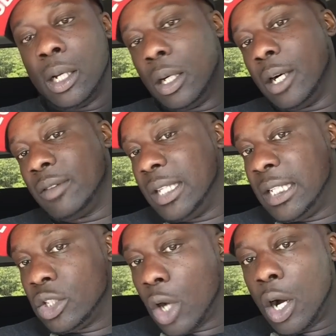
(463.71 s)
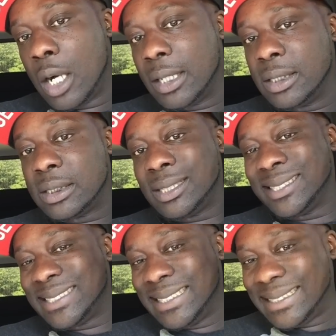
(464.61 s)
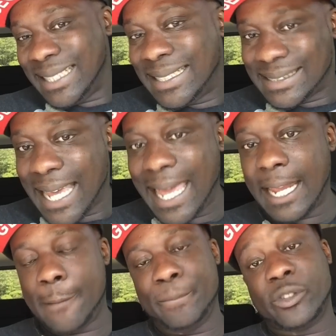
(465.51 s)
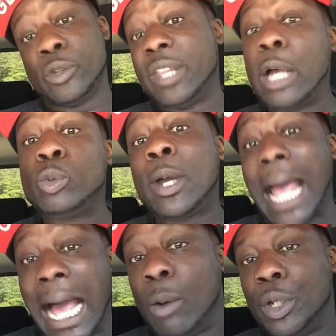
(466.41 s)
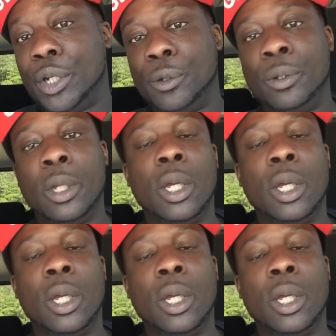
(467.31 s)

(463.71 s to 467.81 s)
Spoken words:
of these artists is intact. So that's what I would do.